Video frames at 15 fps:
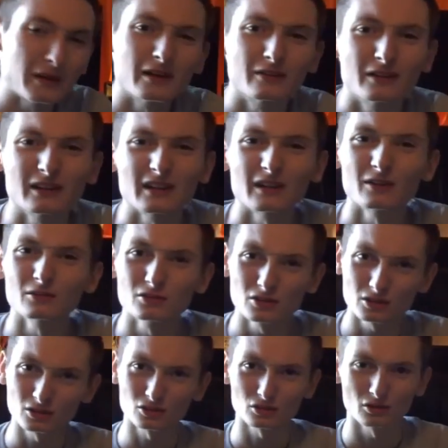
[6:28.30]
pad right now
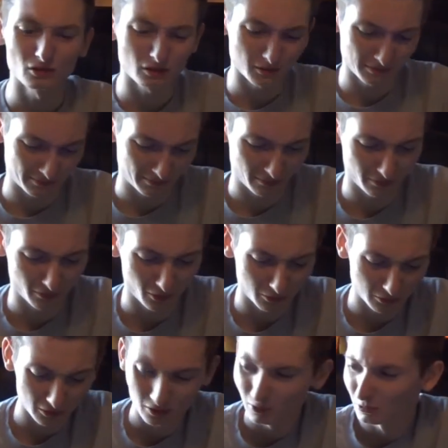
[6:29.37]
just to show you
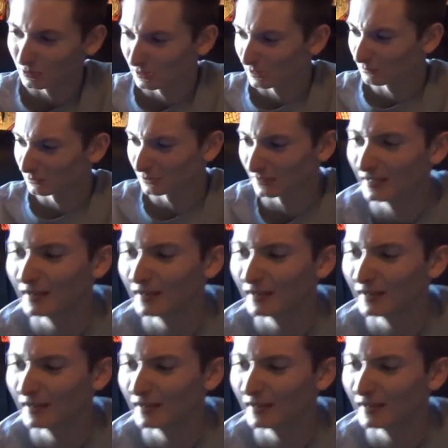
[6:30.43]
what's going on with